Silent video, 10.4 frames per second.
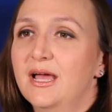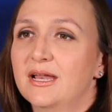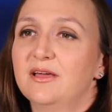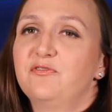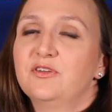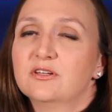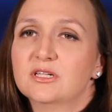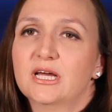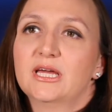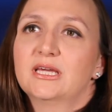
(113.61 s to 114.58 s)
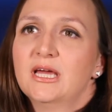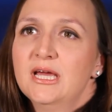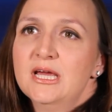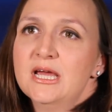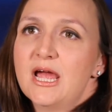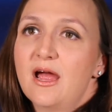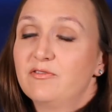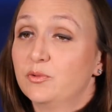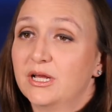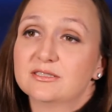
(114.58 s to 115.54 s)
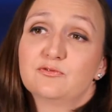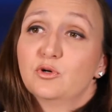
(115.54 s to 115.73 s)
and I feel like everyone has a